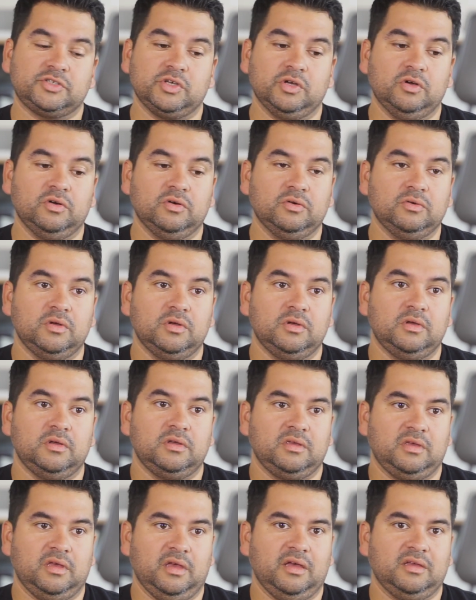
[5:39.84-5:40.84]
So
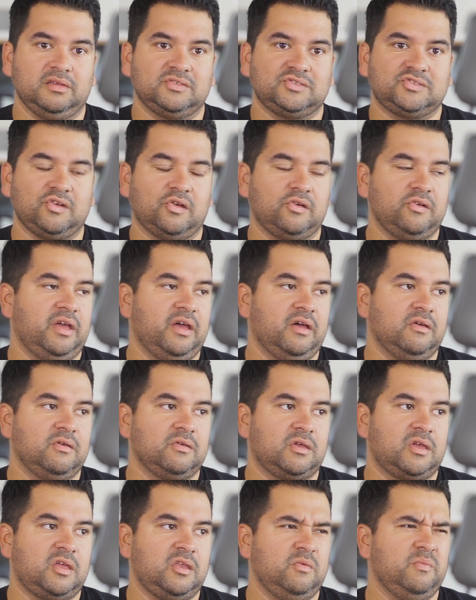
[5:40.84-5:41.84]
yeah, start now.
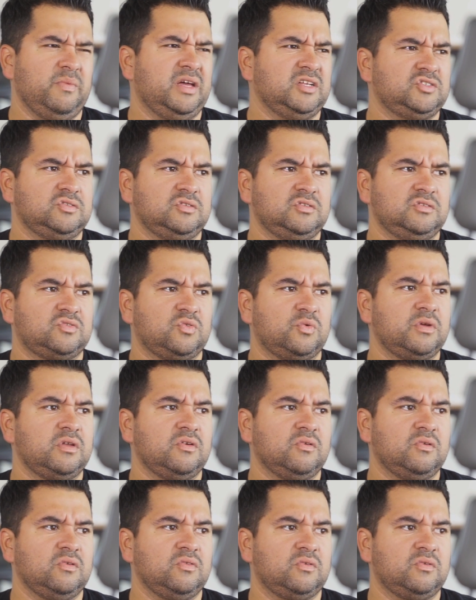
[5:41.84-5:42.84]
Can you imagine a
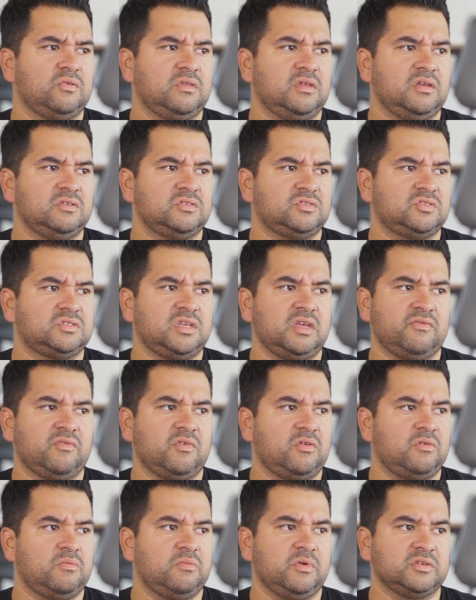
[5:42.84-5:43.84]
20-year-old doing that? Just save
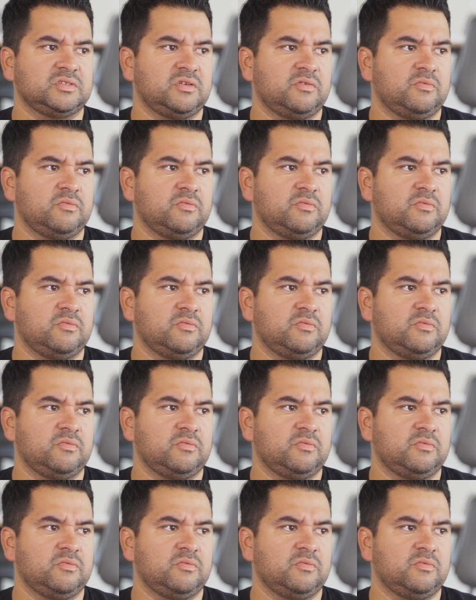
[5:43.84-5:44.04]
$100